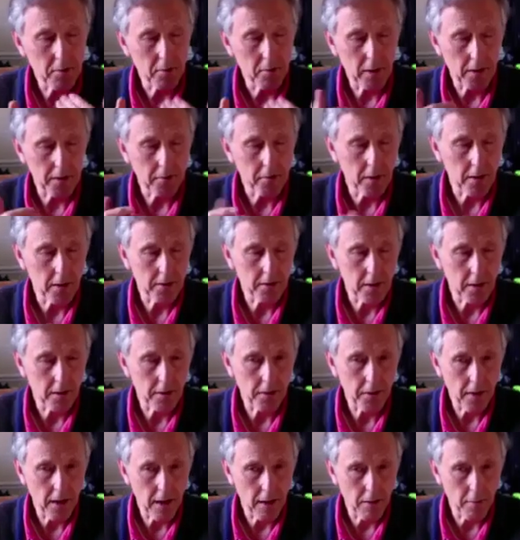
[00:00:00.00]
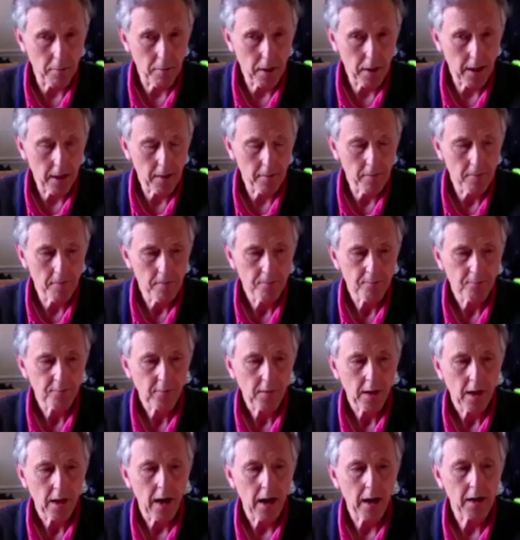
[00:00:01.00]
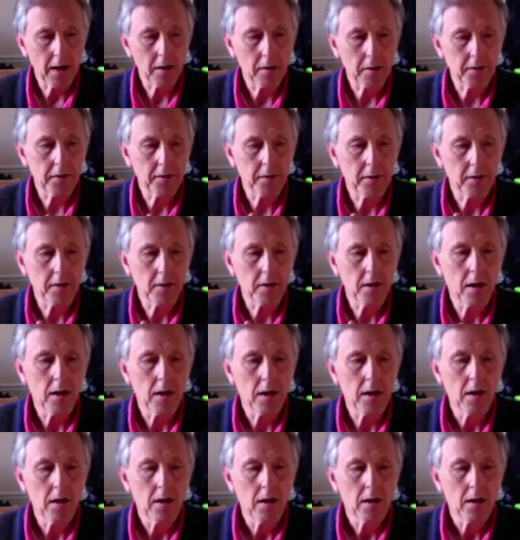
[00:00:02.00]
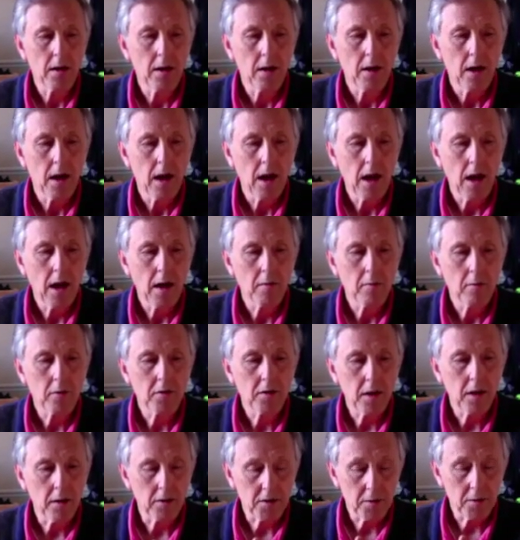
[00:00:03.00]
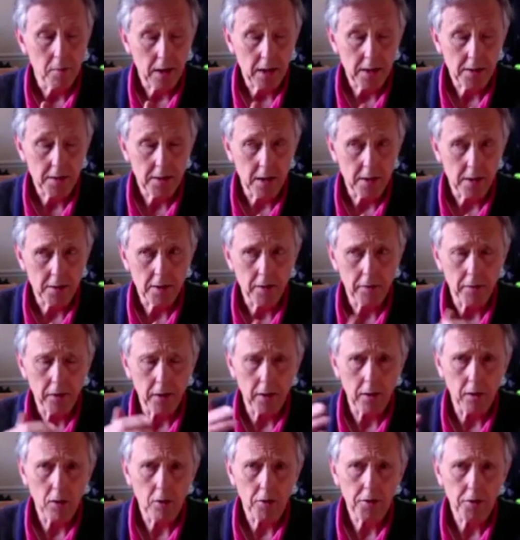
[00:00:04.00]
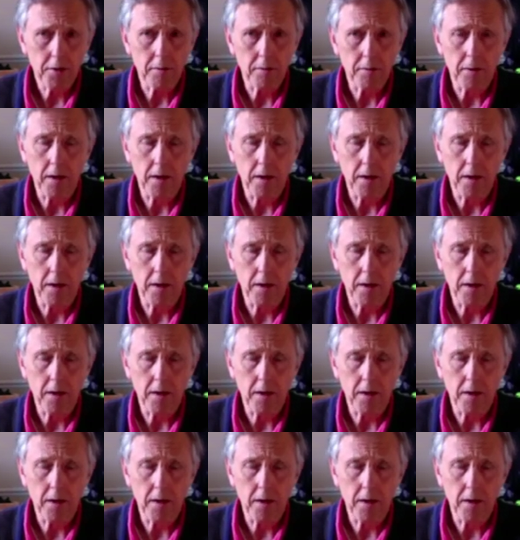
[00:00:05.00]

my experience in therapy, and it starts to make sense of a lot of